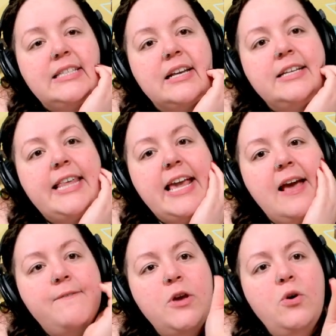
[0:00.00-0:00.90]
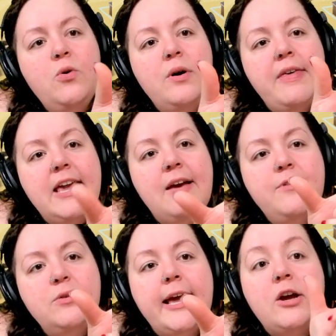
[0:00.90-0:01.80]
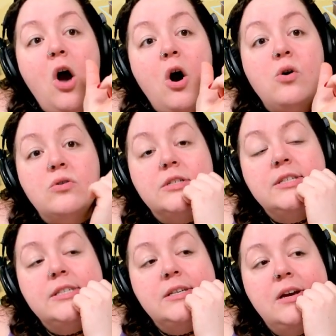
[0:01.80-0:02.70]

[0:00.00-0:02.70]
Cause they give you, they give you like codes